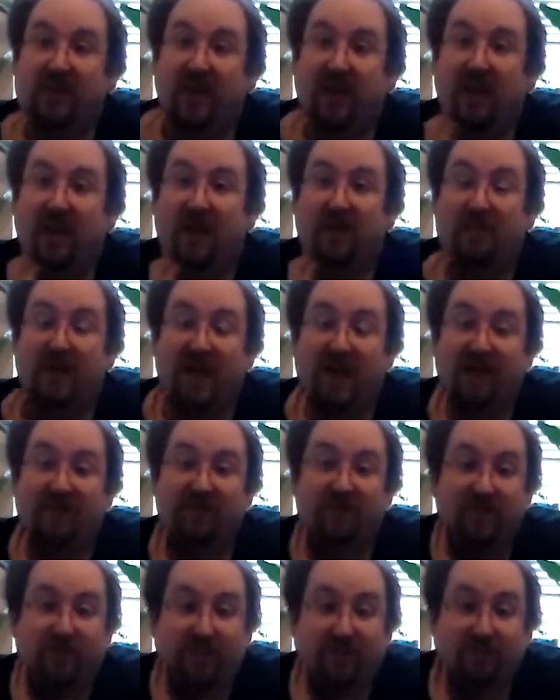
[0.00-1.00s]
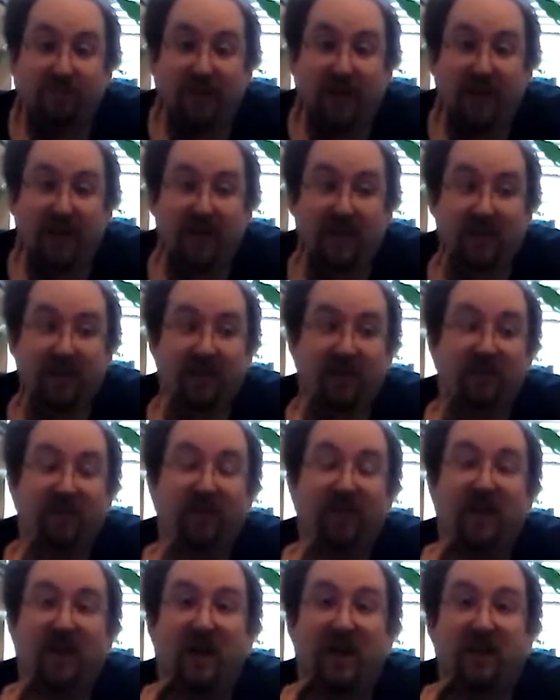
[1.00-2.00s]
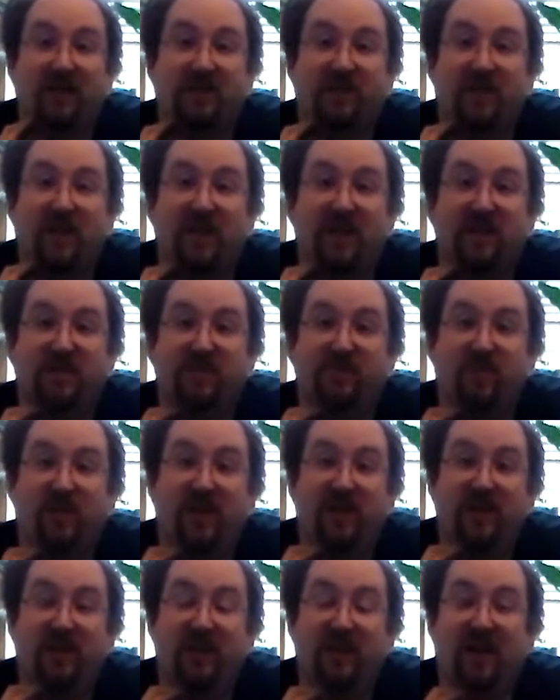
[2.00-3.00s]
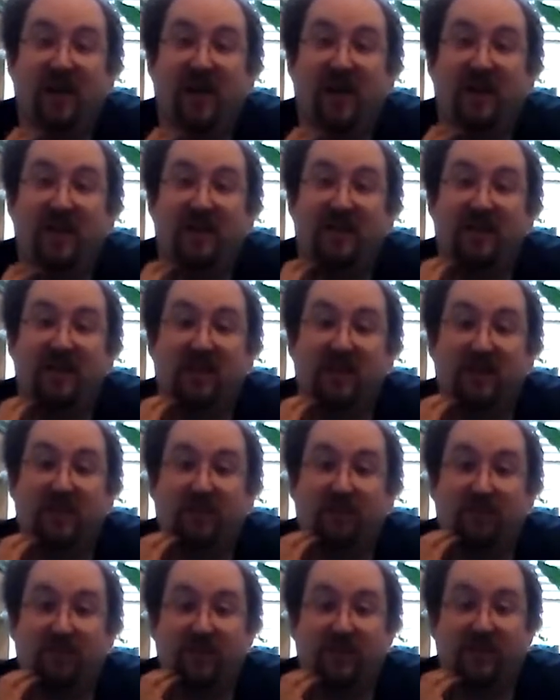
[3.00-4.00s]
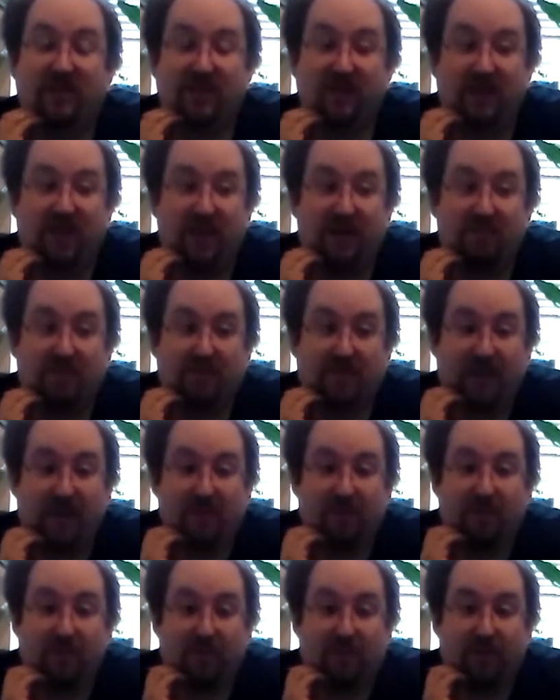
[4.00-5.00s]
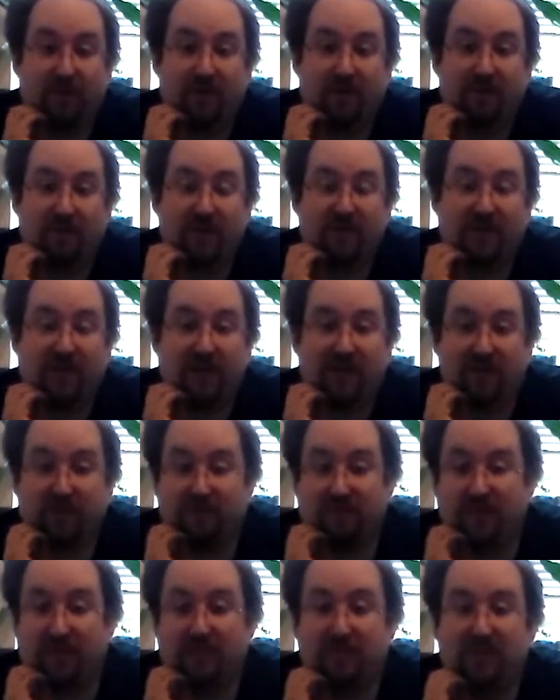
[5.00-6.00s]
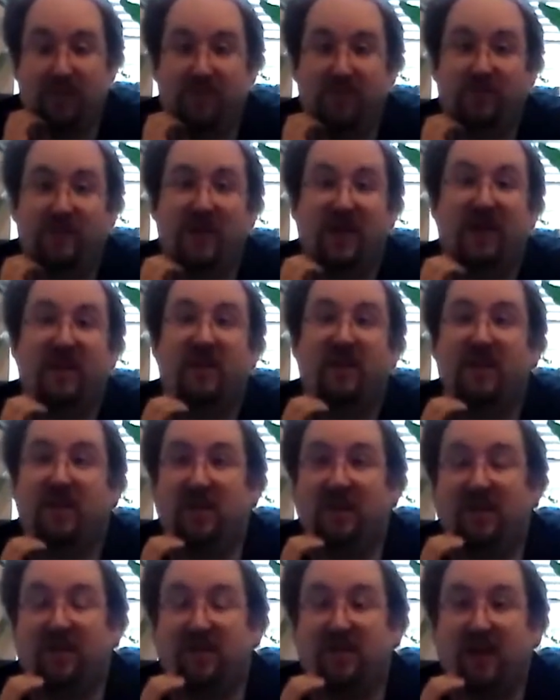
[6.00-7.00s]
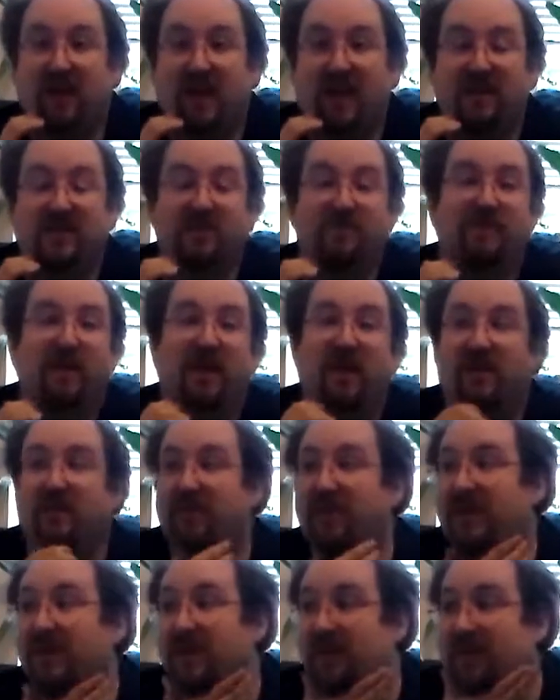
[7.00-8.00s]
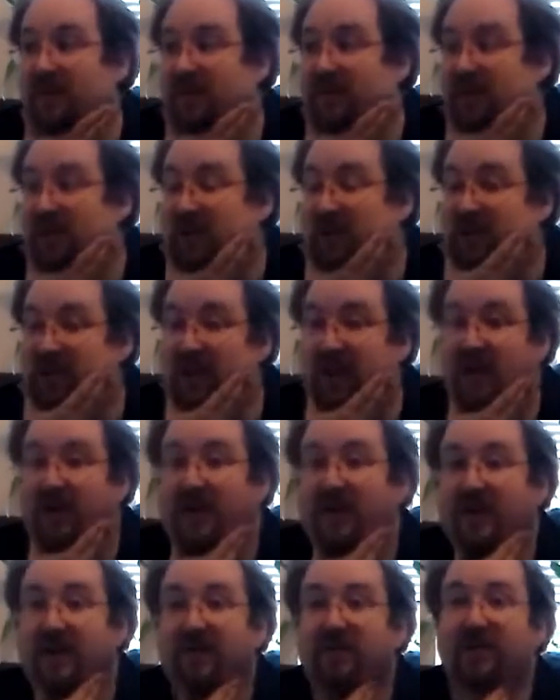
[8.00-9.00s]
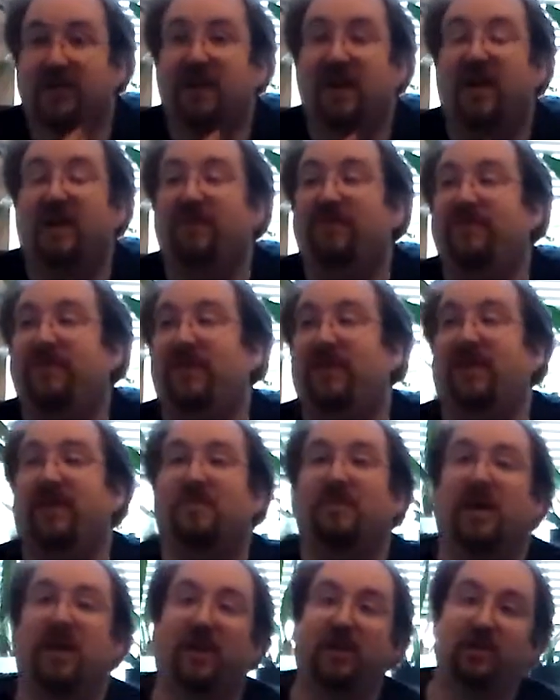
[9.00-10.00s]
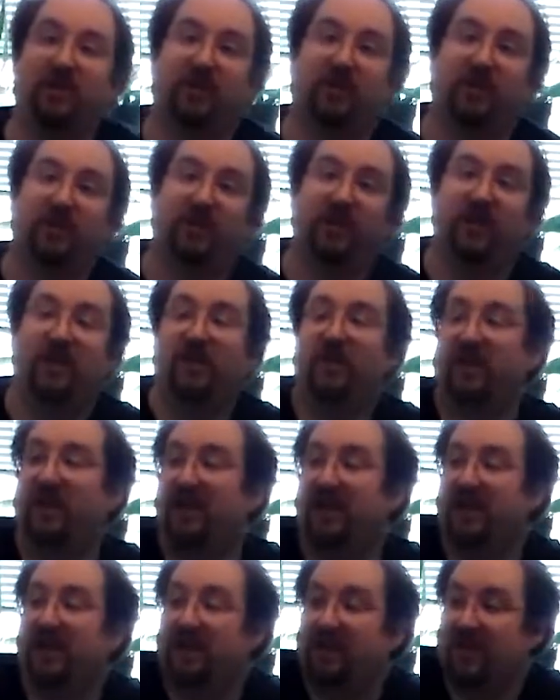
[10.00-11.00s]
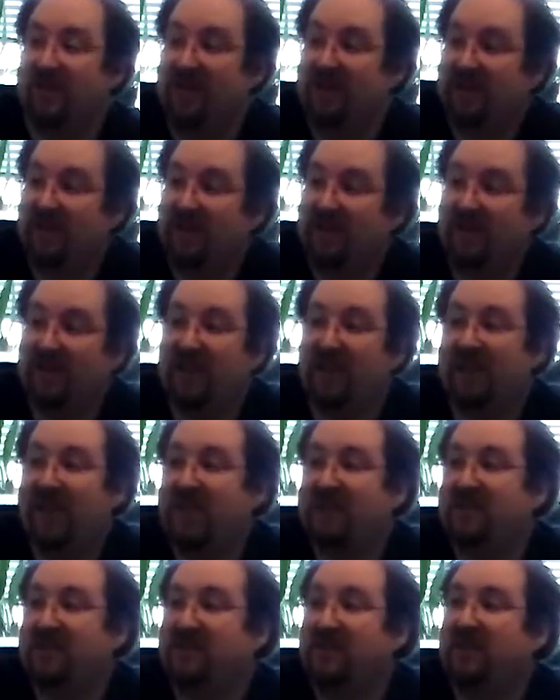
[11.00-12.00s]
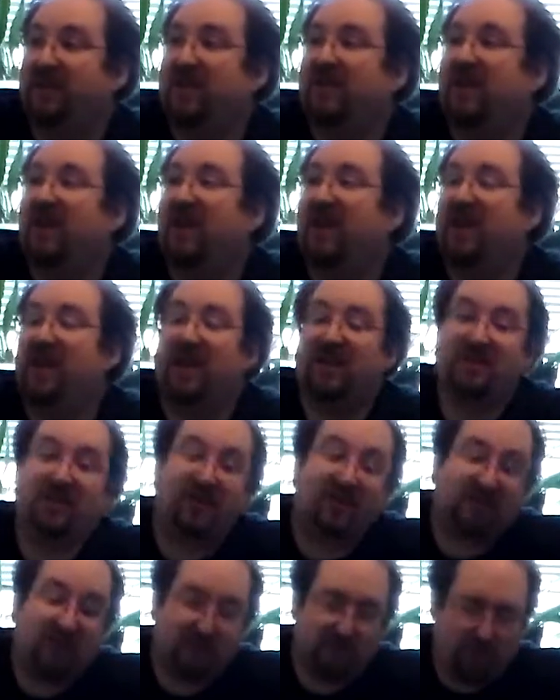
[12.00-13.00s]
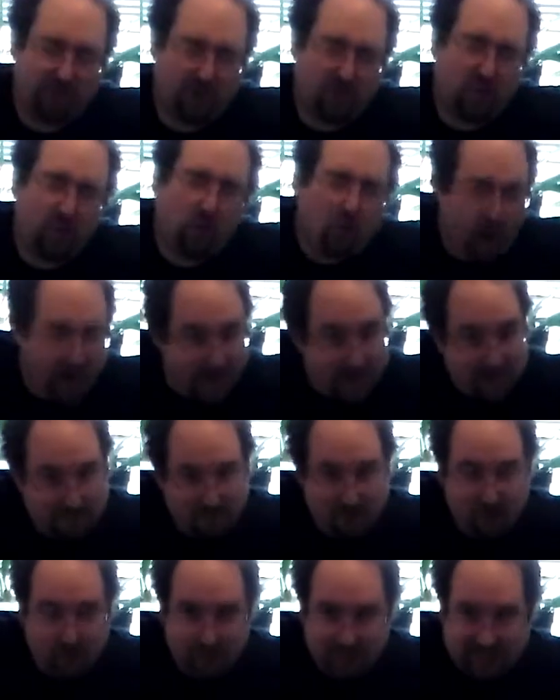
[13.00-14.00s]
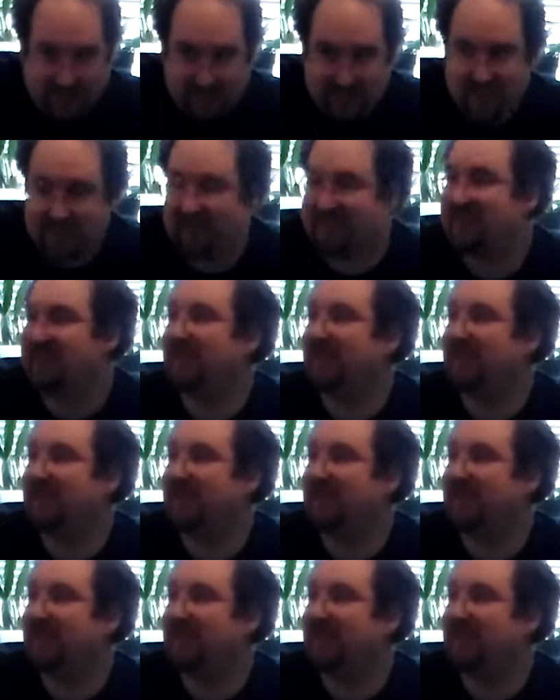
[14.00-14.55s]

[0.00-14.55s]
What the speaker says: After my little hot sauce run that I did recently in Bloodborne, which I know we amused Eddie and the guys at Battle Bin and Aaron and whatnot very much, and yes, their hot sauces were quite potent.